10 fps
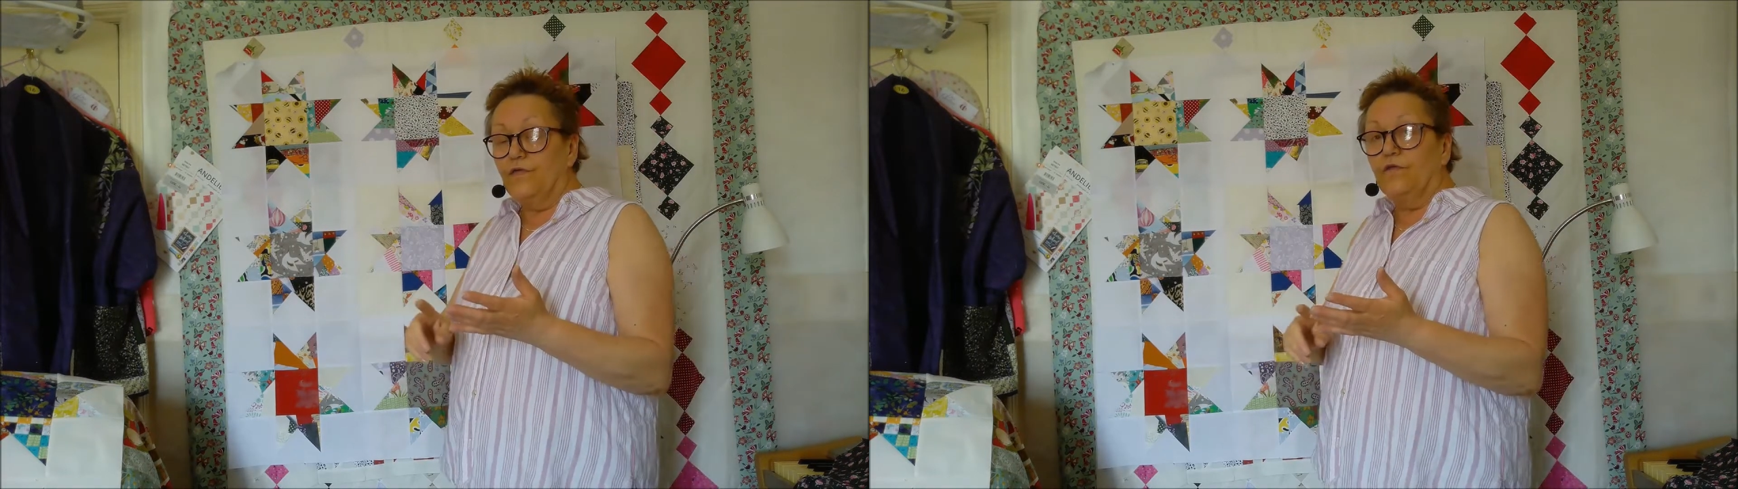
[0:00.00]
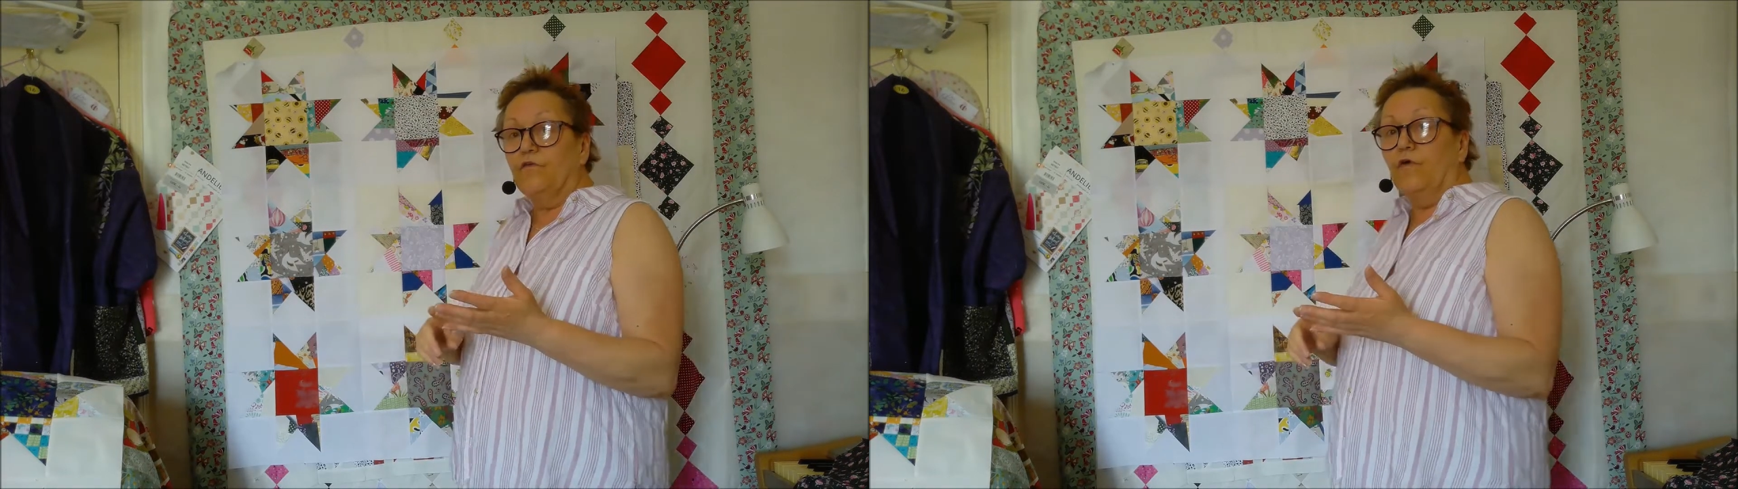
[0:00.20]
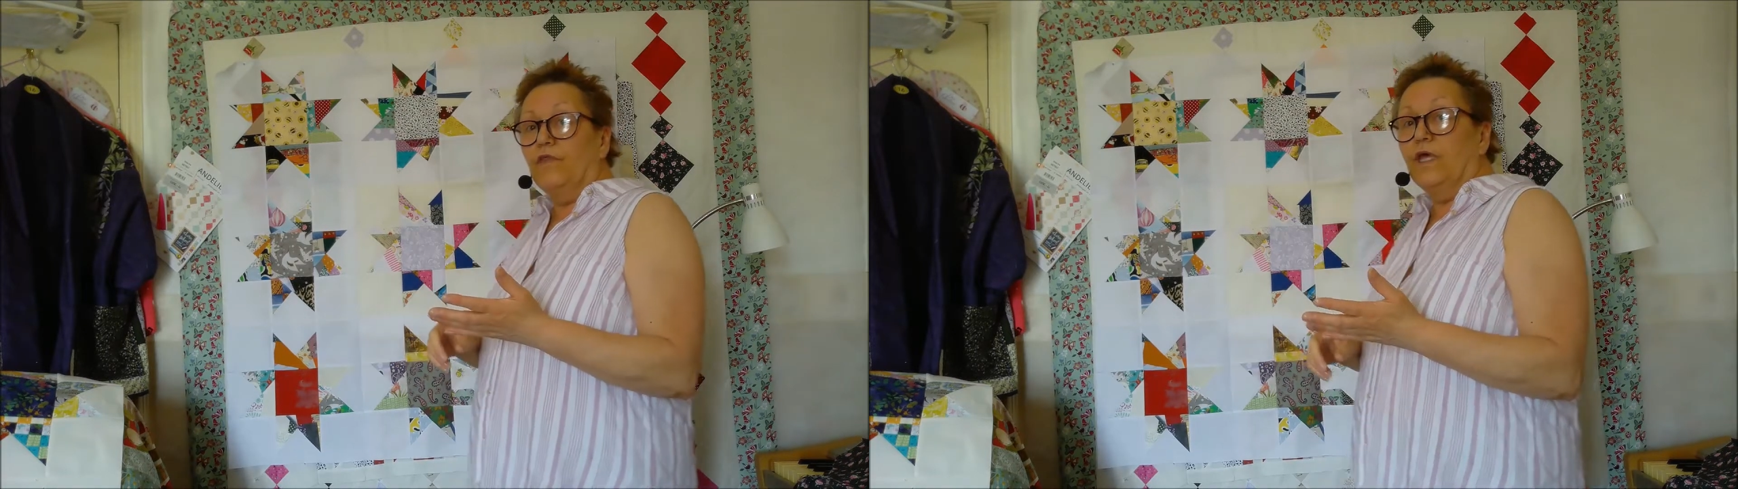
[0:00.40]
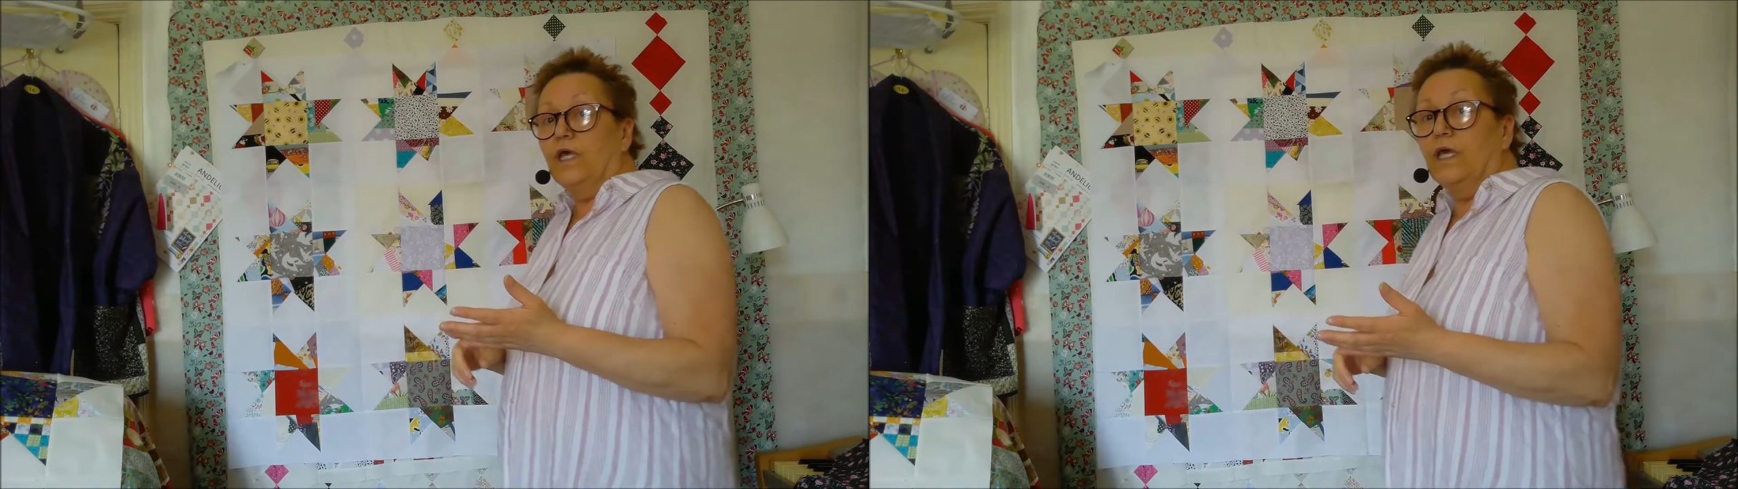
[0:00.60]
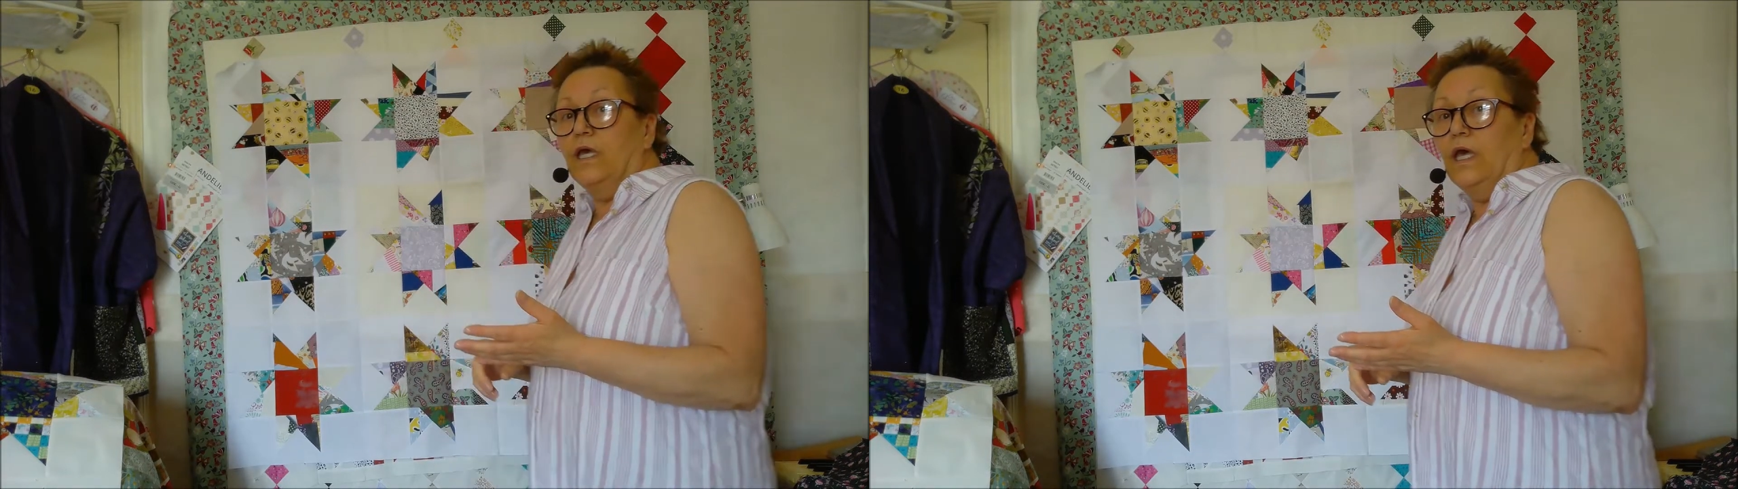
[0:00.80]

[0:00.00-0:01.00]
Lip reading: You've got the